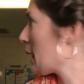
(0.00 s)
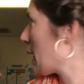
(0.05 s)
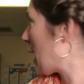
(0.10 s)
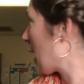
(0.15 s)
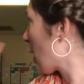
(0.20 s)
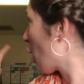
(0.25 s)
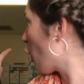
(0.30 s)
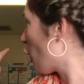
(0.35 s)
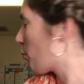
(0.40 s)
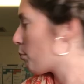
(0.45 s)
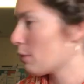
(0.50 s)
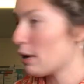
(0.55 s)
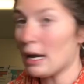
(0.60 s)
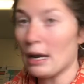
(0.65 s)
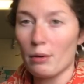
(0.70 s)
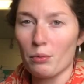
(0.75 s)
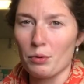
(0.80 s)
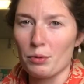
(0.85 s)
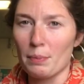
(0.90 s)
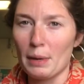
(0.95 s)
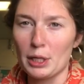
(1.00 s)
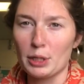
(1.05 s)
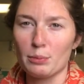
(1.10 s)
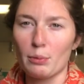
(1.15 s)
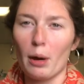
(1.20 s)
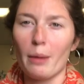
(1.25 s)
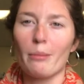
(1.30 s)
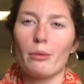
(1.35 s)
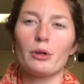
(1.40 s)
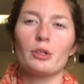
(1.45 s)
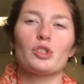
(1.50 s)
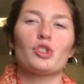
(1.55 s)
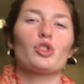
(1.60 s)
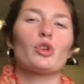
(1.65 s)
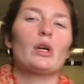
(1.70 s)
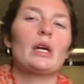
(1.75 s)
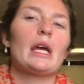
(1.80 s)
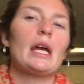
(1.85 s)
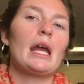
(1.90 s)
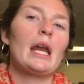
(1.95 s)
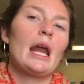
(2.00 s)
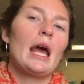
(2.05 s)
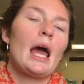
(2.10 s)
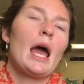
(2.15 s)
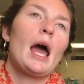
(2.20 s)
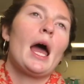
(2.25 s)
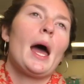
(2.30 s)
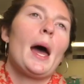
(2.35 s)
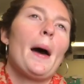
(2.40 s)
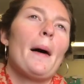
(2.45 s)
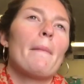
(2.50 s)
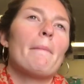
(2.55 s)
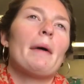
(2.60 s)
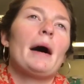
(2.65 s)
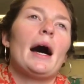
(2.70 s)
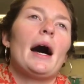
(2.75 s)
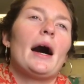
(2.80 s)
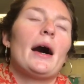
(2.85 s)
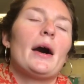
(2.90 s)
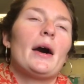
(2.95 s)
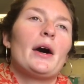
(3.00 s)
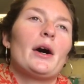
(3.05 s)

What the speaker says: incorporated with my smartboard screen. But